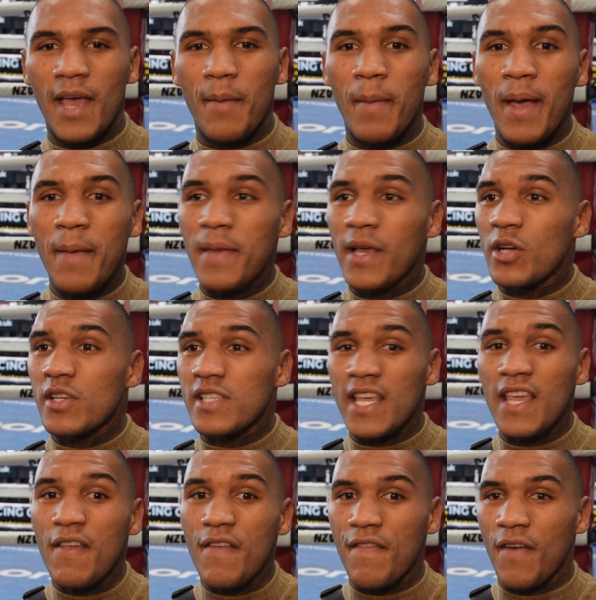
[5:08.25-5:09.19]
maybe because
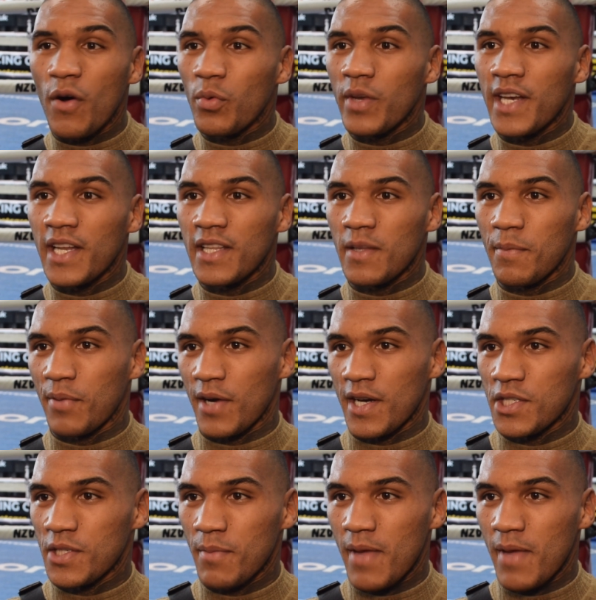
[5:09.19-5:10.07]
he folded under pressure.